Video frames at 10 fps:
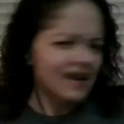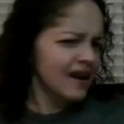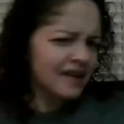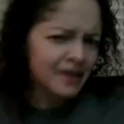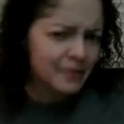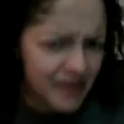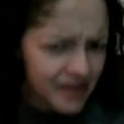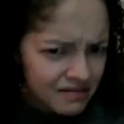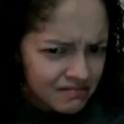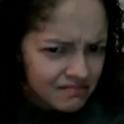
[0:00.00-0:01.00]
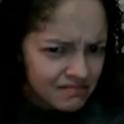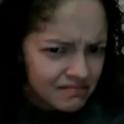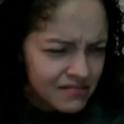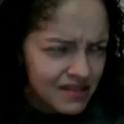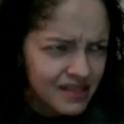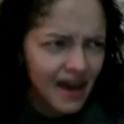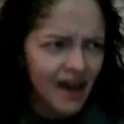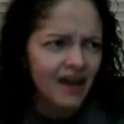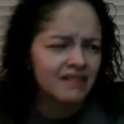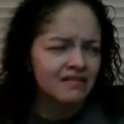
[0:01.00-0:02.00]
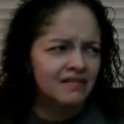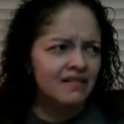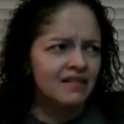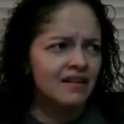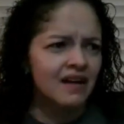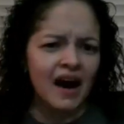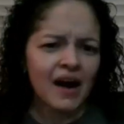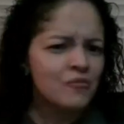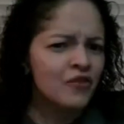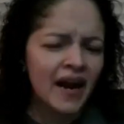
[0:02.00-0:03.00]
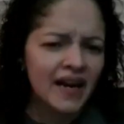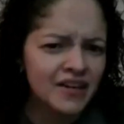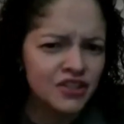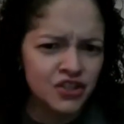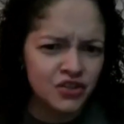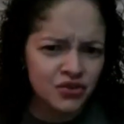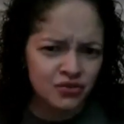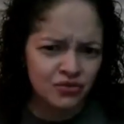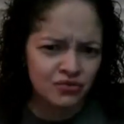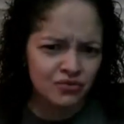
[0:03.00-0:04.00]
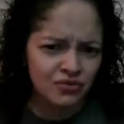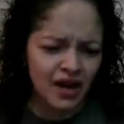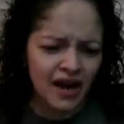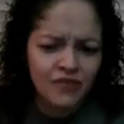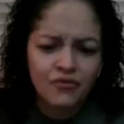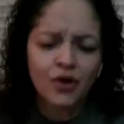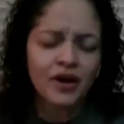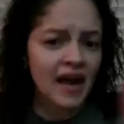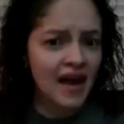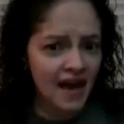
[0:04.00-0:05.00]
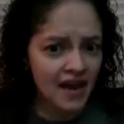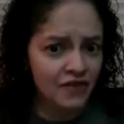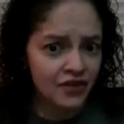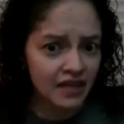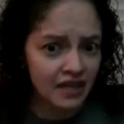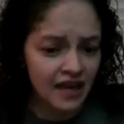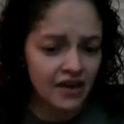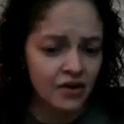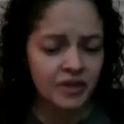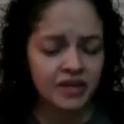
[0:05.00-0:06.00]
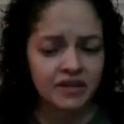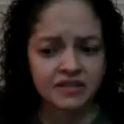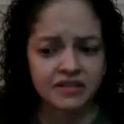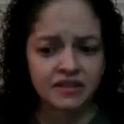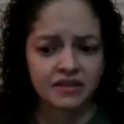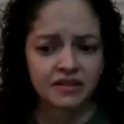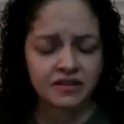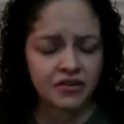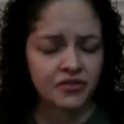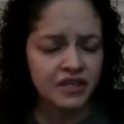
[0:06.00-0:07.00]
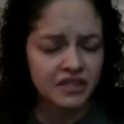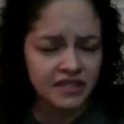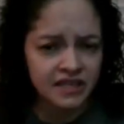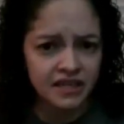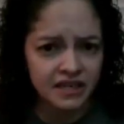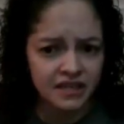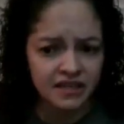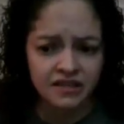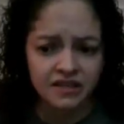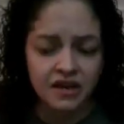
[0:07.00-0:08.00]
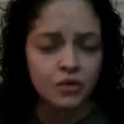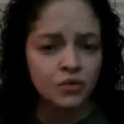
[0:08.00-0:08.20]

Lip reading: did I commit that I'm writing to you? I wrote a handwritten letter because the Korean deaconess